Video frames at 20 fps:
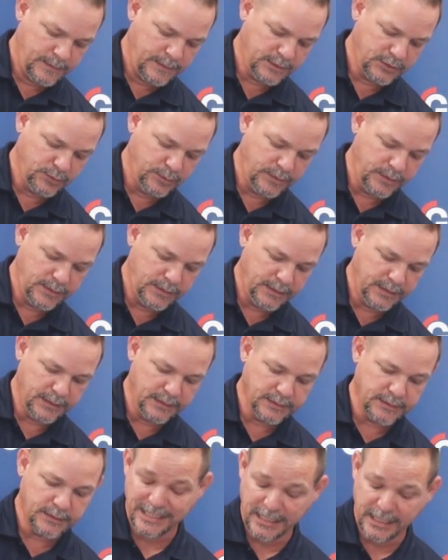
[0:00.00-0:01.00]
This one
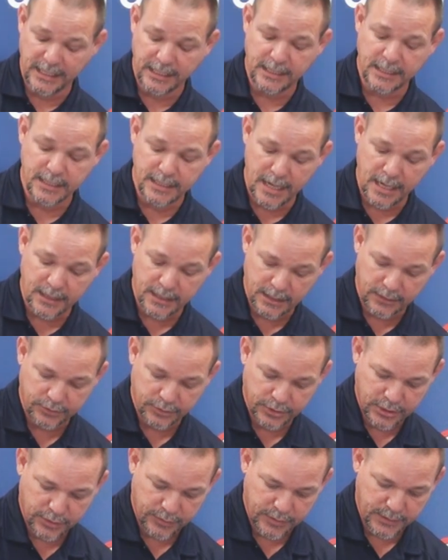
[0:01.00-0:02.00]
is keyed, not
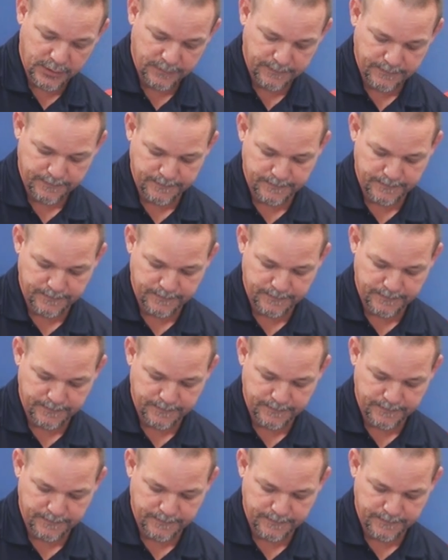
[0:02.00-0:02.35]
color-coded.